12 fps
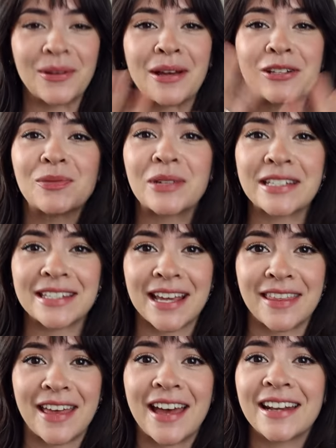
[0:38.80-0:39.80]
I just want to
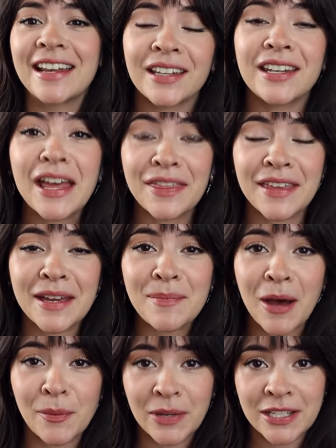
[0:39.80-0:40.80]
say that. Nothing
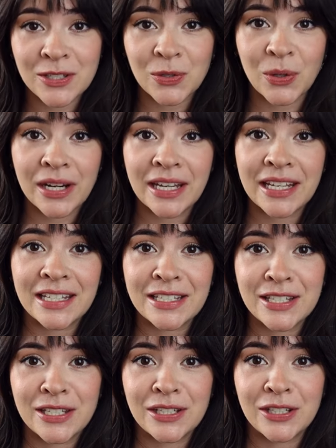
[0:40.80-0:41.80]
about my story
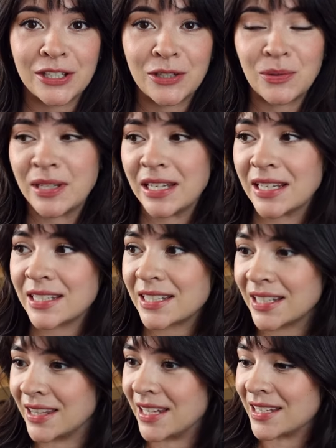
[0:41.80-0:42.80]
is unique
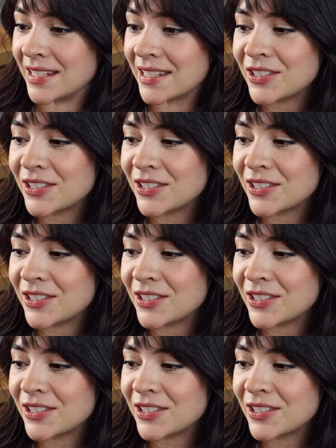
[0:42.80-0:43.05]
to this.